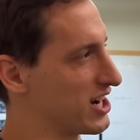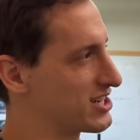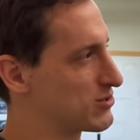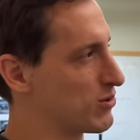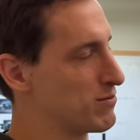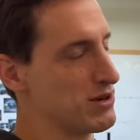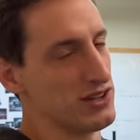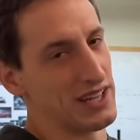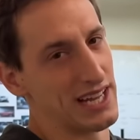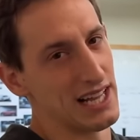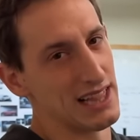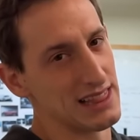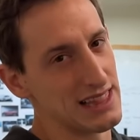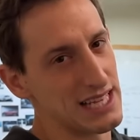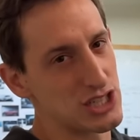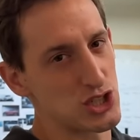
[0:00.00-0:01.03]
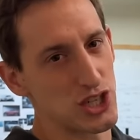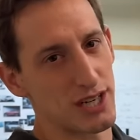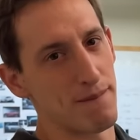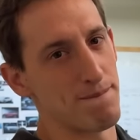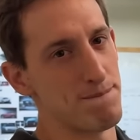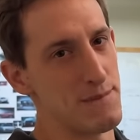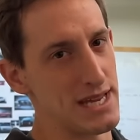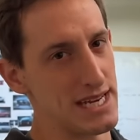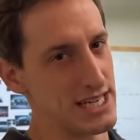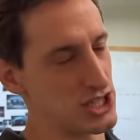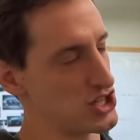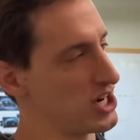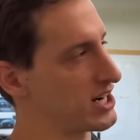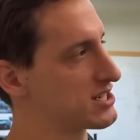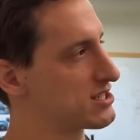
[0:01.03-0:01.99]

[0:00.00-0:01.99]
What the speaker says: We're building electric mini trucks,